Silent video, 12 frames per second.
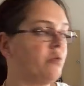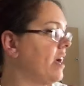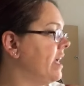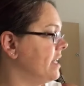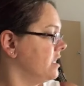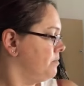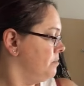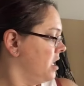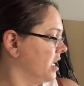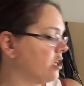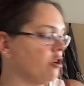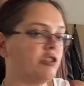that is
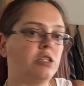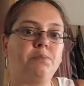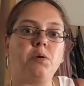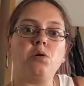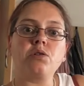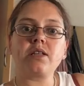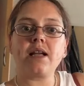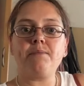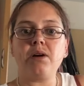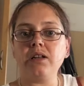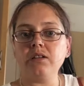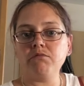my glossy box and
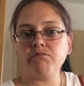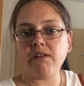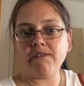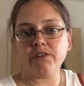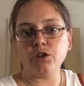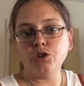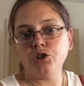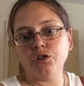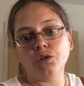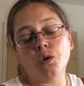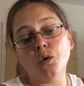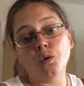my little
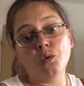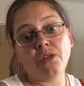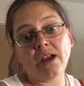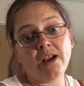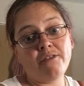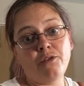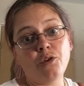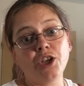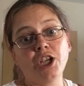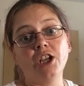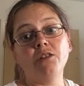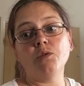revolution haul there for you,